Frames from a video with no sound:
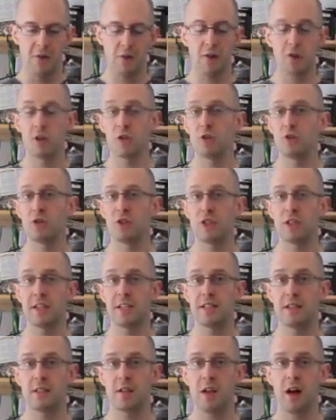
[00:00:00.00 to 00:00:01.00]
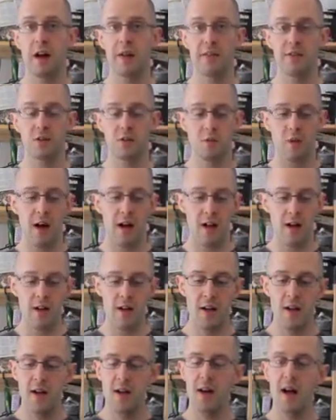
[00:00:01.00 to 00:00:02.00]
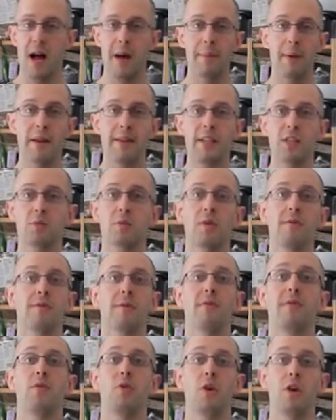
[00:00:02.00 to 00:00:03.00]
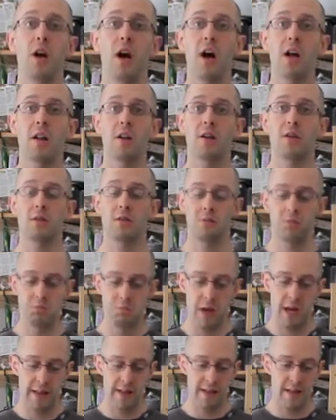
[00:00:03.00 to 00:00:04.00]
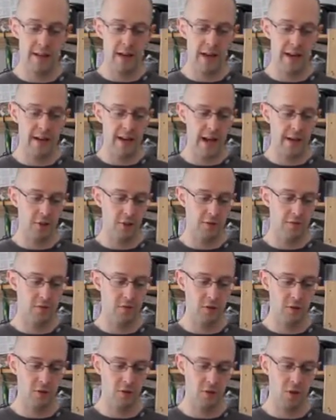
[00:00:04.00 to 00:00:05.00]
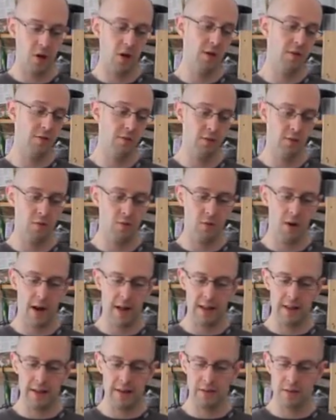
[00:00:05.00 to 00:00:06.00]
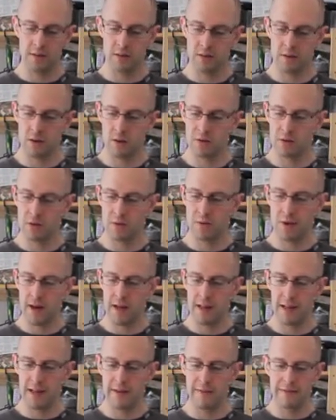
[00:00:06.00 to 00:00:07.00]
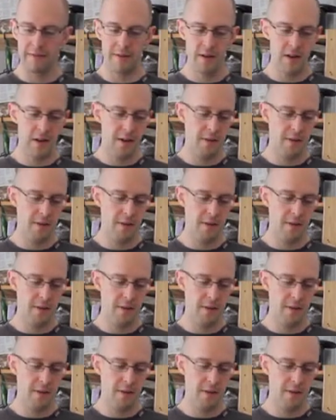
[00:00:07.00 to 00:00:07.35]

You can use cheesecloth as well. I bought this one for $4 at the natural food store where I live, close to where I live.